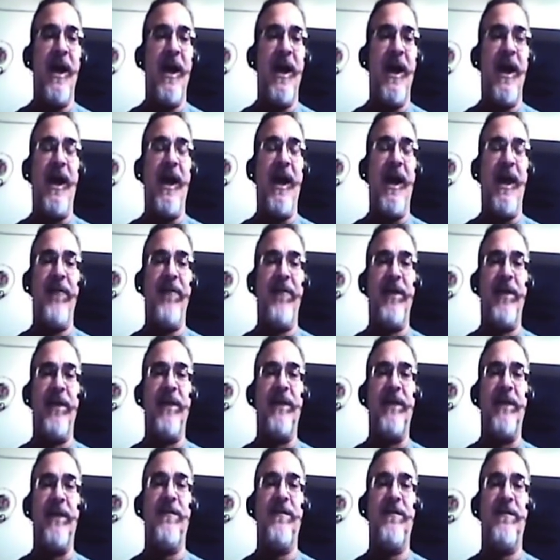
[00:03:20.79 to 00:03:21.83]
and having
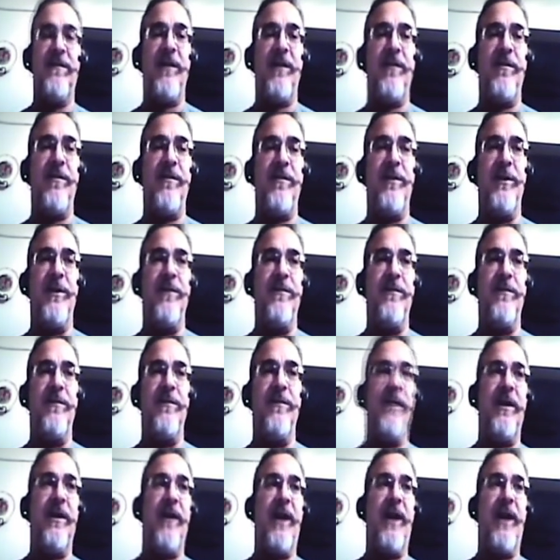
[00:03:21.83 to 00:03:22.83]
it set to music